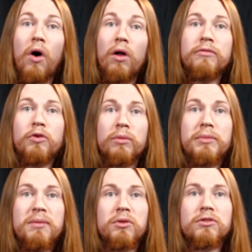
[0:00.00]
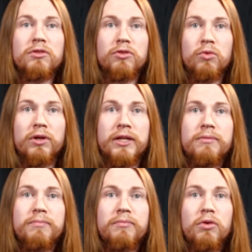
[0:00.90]
all of your meeples
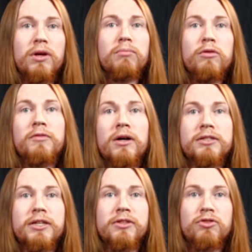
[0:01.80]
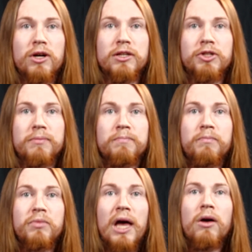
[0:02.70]
sorted, you can move on to construction.
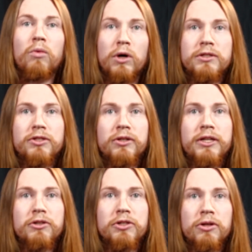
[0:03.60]
Once during your